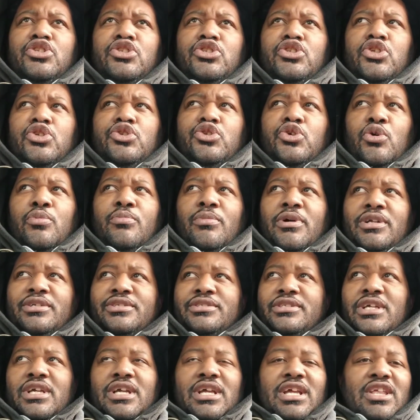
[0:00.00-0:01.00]
2
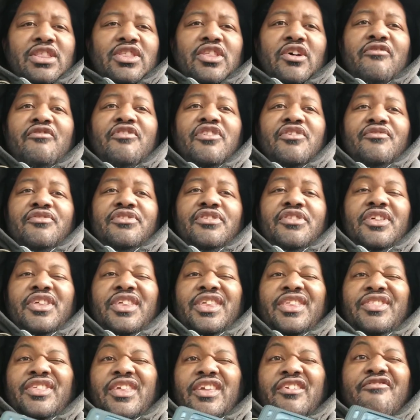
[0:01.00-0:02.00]
months,
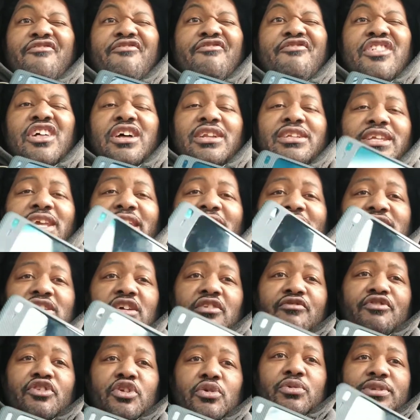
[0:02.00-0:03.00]
the floodgates
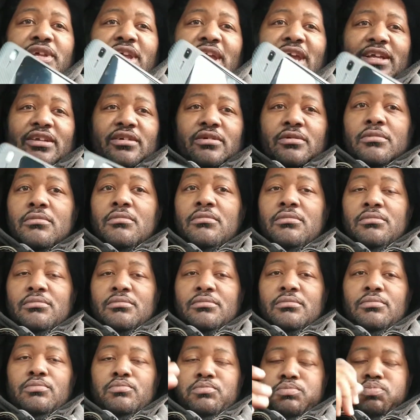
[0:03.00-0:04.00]
of new tech
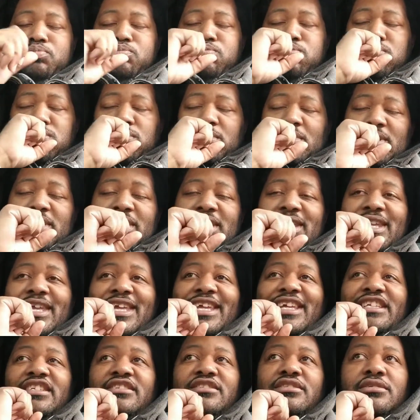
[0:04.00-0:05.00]

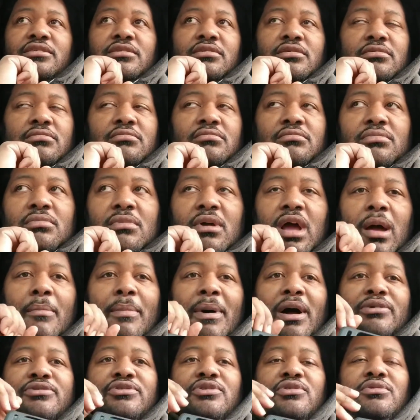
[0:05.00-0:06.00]
is
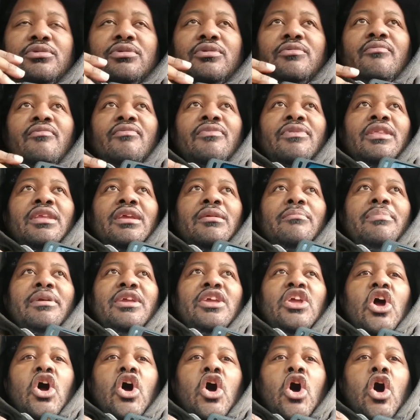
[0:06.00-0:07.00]
about to
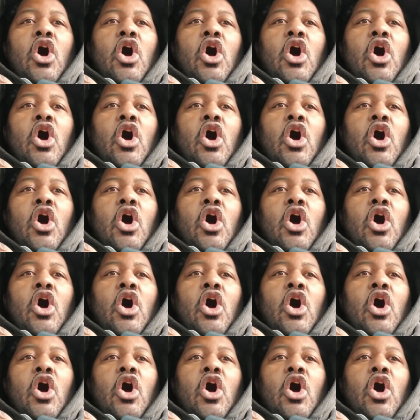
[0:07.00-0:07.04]
be